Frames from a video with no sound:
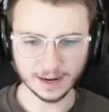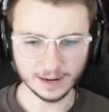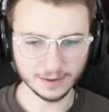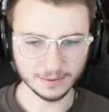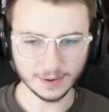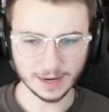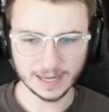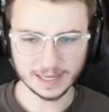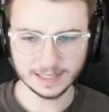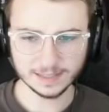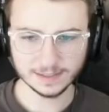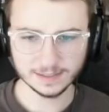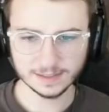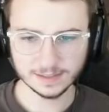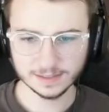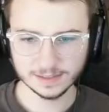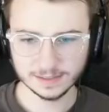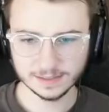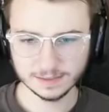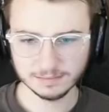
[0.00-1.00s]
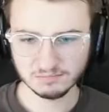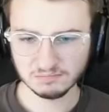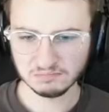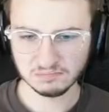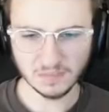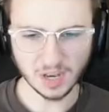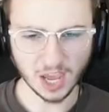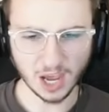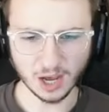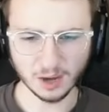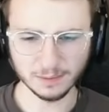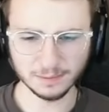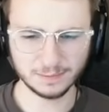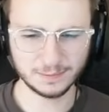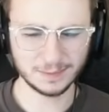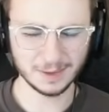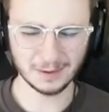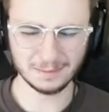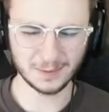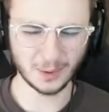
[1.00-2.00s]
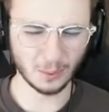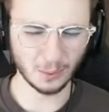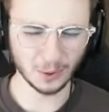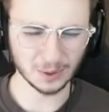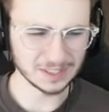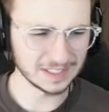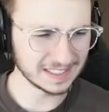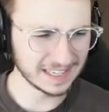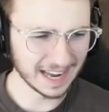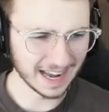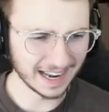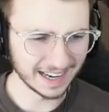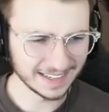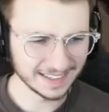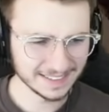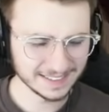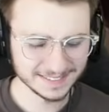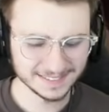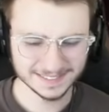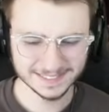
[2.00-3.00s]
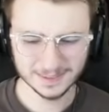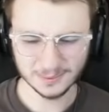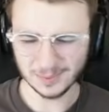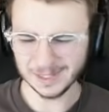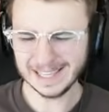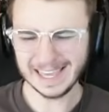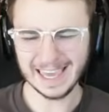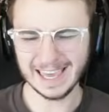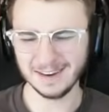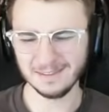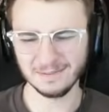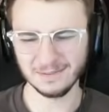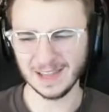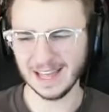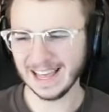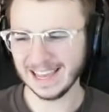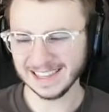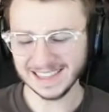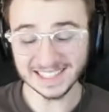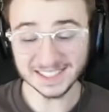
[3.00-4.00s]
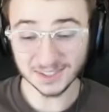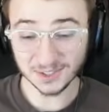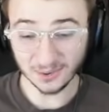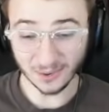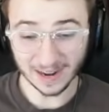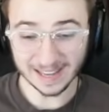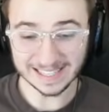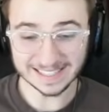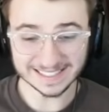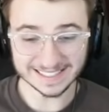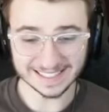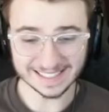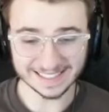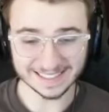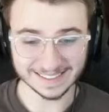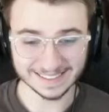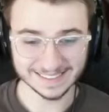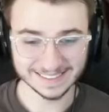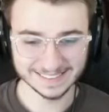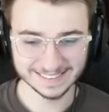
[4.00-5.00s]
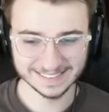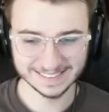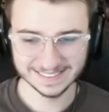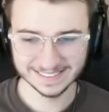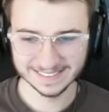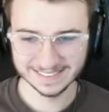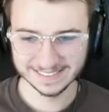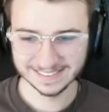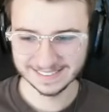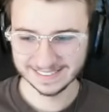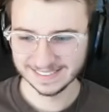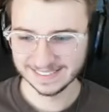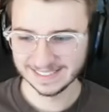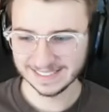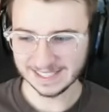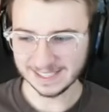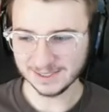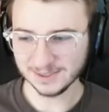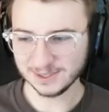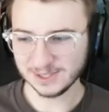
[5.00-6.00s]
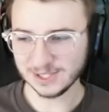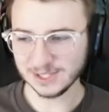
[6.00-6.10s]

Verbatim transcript: air, right? No, of course not. We can't fly, that's crazy. Have a nice day. You